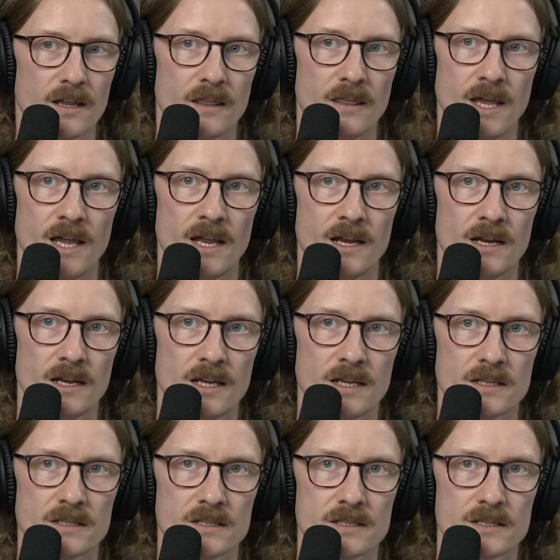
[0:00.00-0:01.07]
then
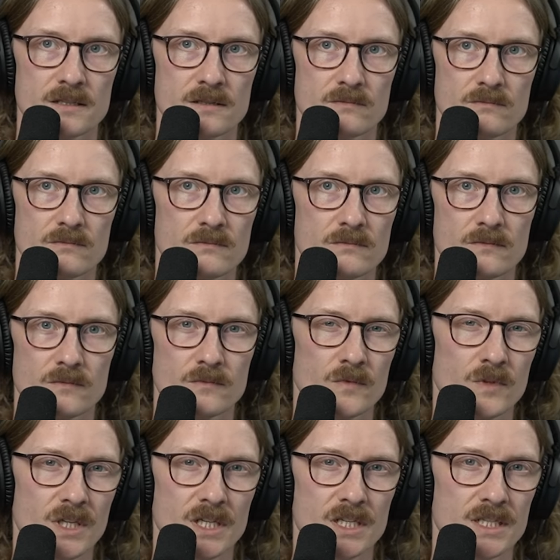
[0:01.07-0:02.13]
it's
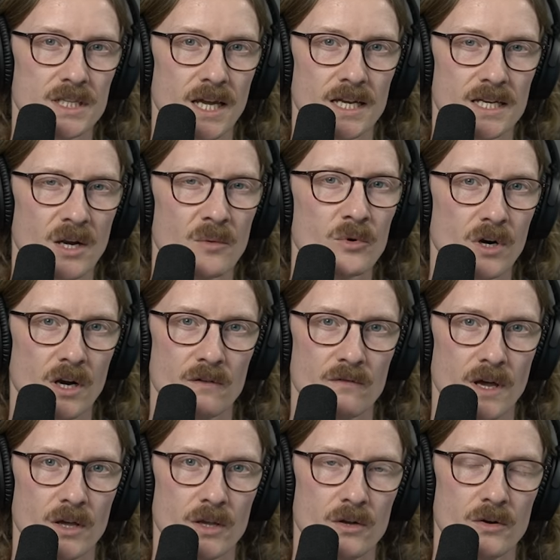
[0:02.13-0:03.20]
really just like a temporary
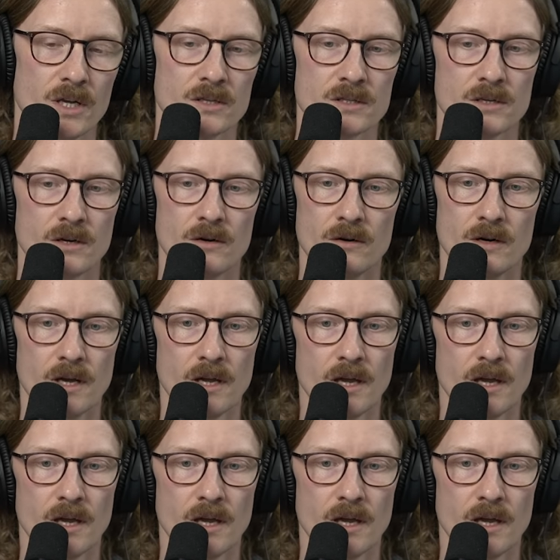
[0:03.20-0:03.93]
value. And so